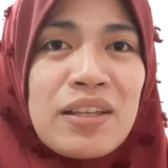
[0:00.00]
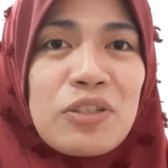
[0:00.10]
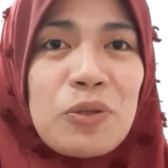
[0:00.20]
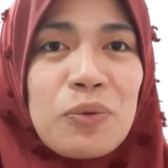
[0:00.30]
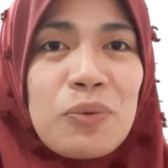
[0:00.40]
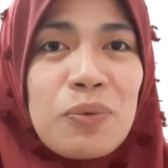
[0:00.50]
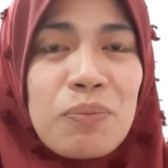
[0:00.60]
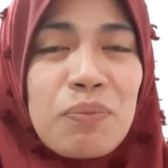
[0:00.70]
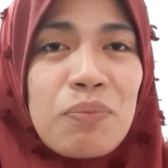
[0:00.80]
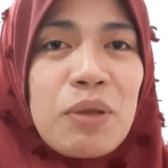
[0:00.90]
So
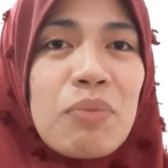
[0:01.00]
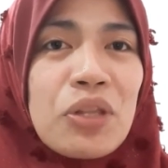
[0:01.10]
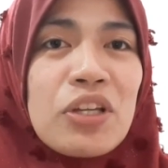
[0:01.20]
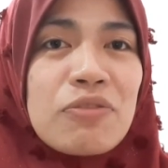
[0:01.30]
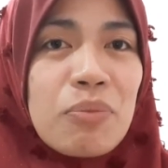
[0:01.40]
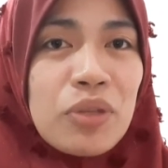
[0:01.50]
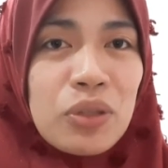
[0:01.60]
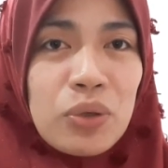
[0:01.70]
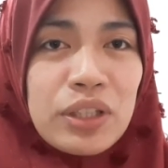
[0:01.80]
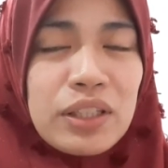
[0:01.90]
my mother is from the
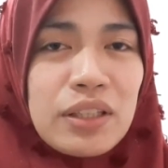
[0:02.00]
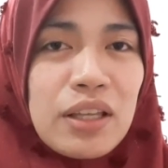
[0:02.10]
north.